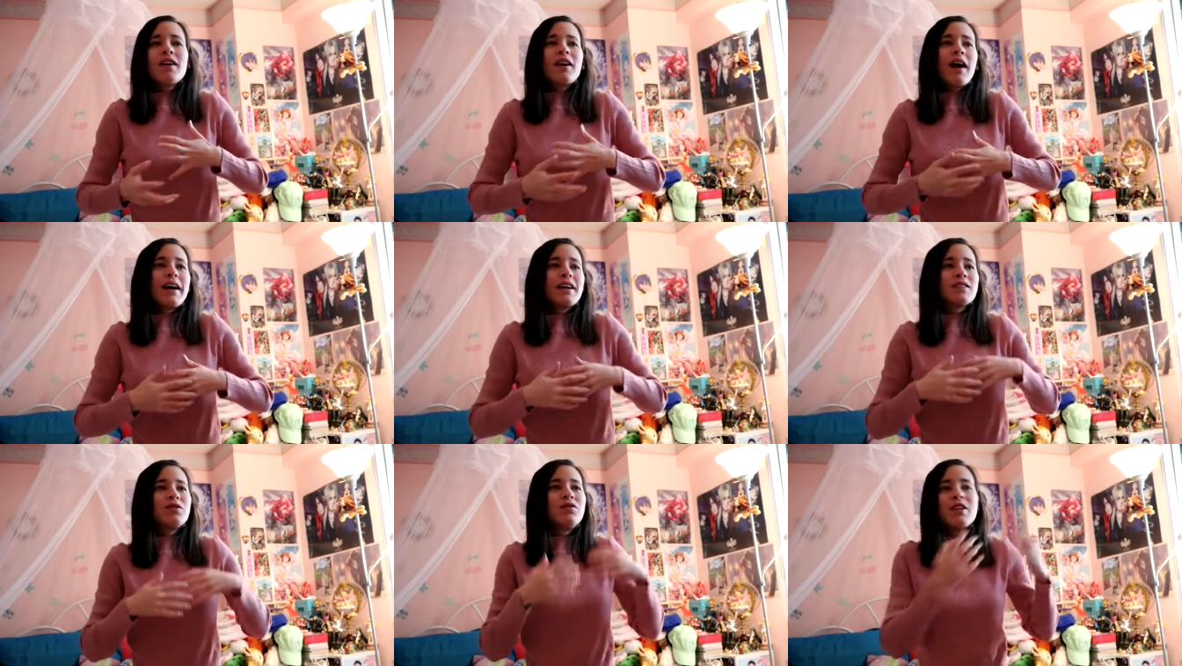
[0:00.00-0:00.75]
I
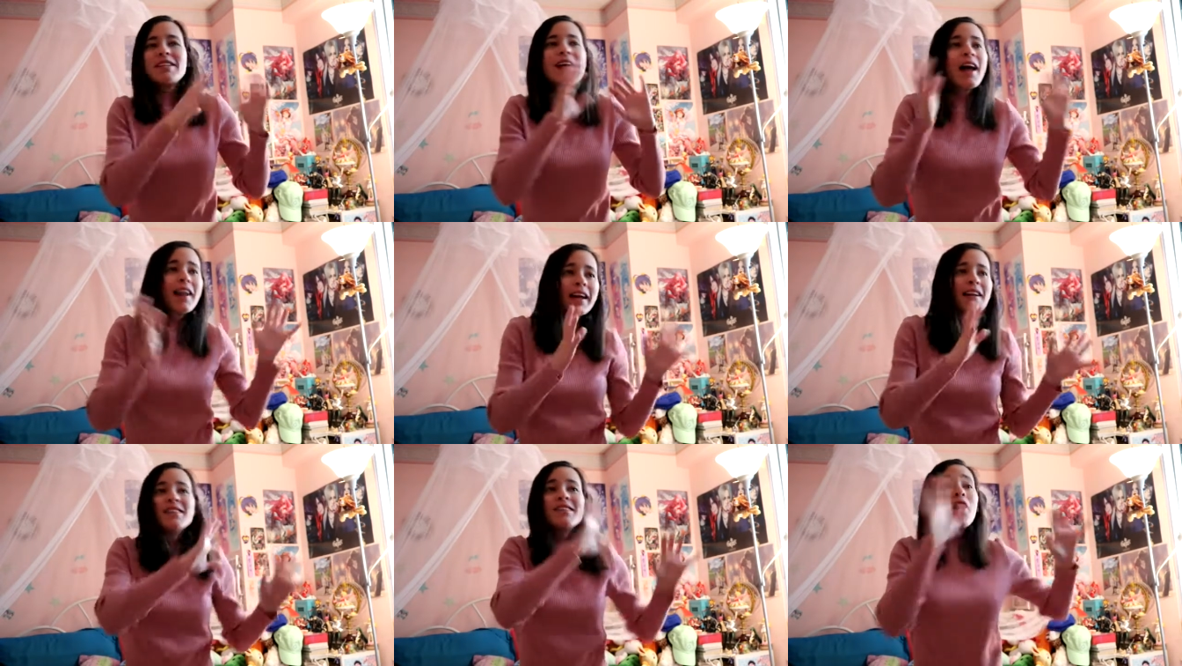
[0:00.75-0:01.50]
guess,
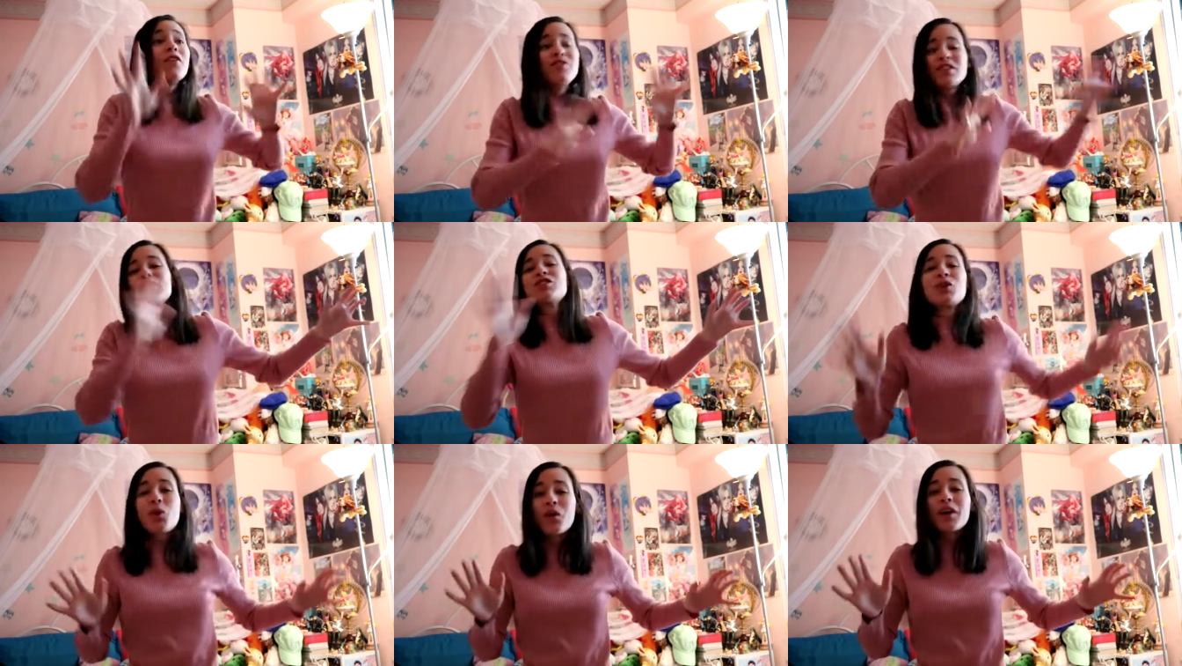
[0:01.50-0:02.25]
retellings of this
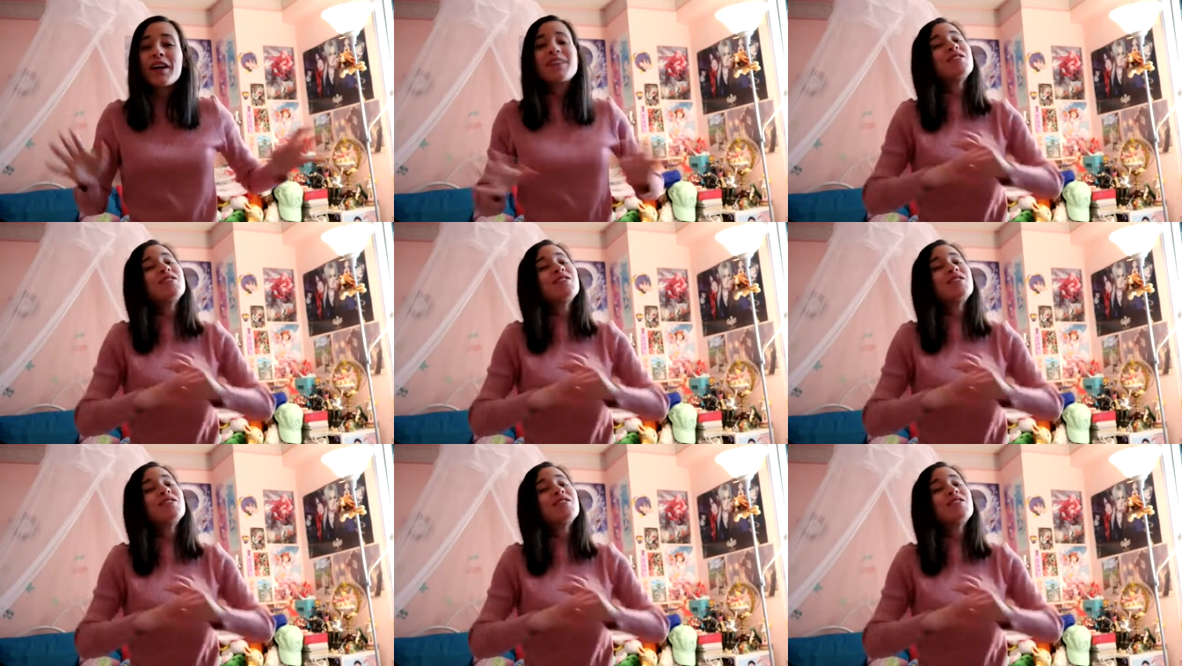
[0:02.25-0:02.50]
story